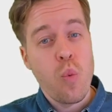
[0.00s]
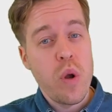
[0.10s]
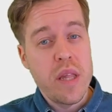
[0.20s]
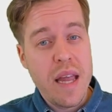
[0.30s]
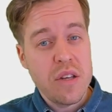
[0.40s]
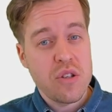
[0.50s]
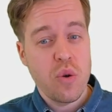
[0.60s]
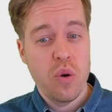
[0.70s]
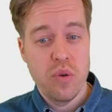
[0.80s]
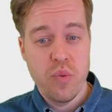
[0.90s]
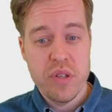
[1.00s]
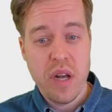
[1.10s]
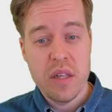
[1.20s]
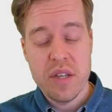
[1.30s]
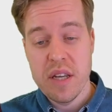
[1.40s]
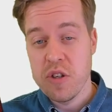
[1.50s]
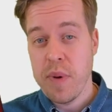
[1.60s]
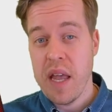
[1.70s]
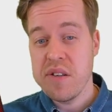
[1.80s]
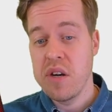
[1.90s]
We then store the resulting
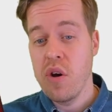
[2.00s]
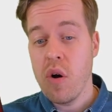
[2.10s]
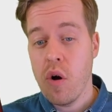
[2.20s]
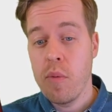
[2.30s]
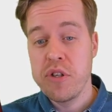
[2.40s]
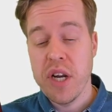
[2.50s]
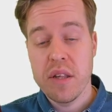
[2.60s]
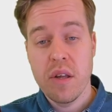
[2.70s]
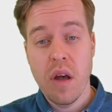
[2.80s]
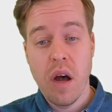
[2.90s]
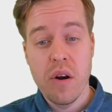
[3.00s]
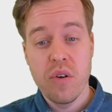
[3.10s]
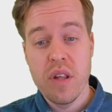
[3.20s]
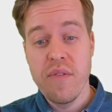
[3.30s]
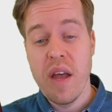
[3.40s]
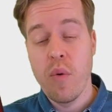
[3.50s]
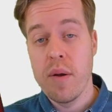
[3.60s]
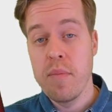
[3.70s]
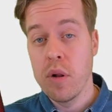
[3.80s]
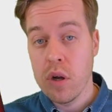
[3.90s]
spacey doc object under the
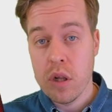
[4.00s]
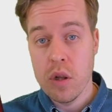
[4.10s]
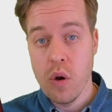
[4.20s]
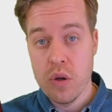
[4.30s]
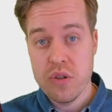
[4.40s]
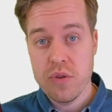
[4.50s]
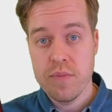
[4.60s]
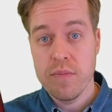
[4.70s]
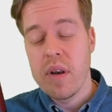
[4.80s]
variable clause.